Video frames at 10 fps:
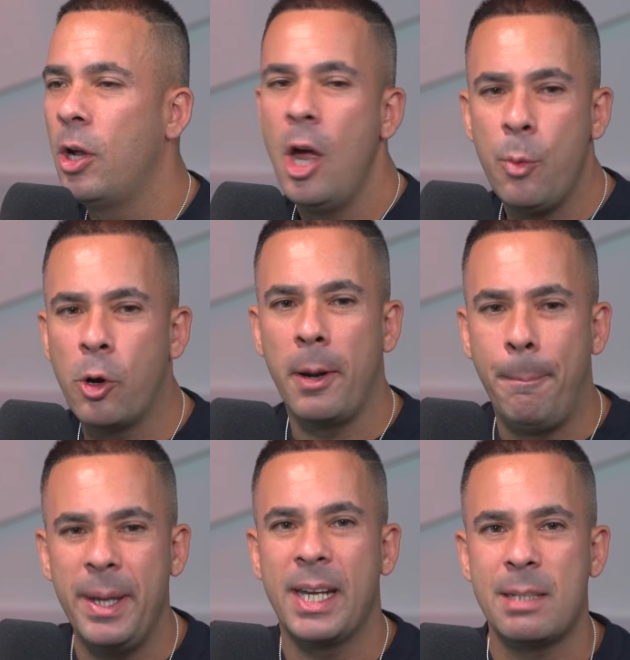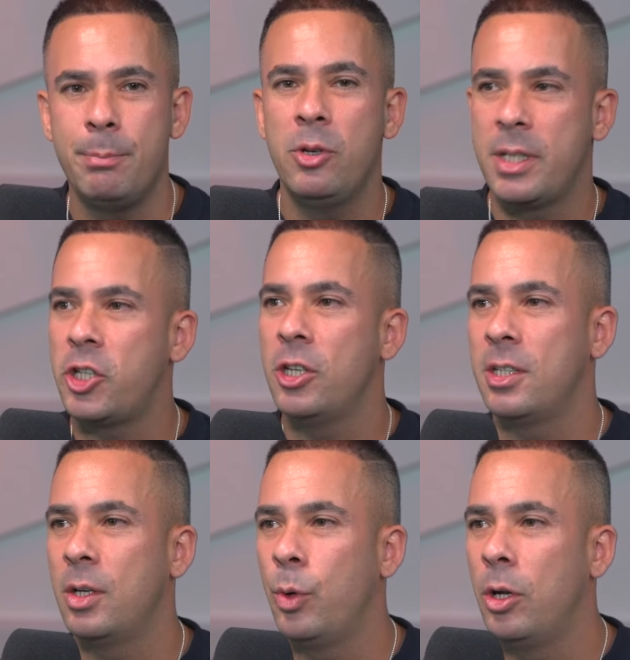We've got the biggest musicians
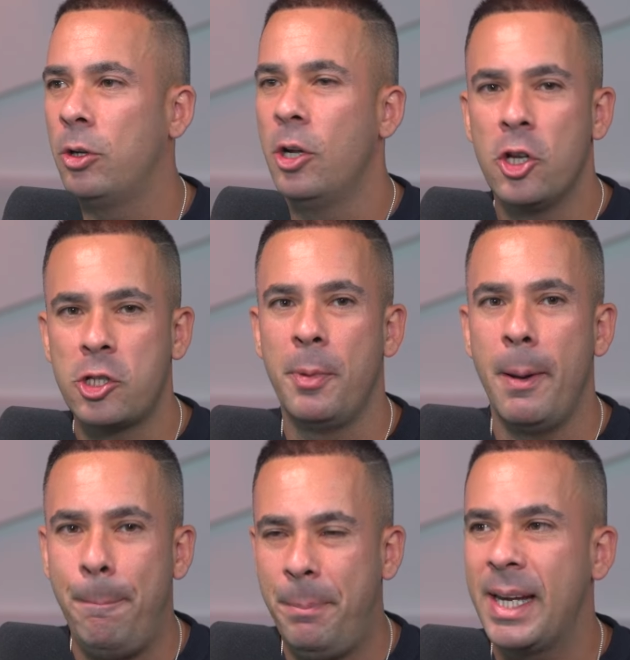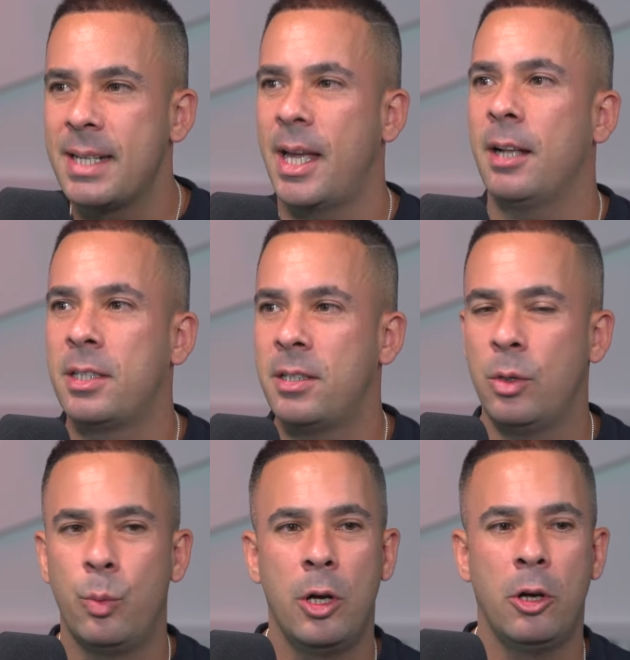in the world. Some of the biggest actors in the
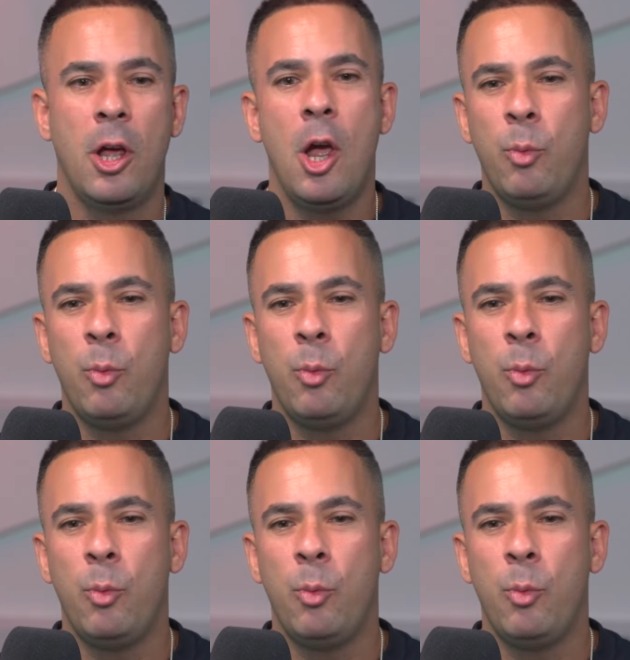world.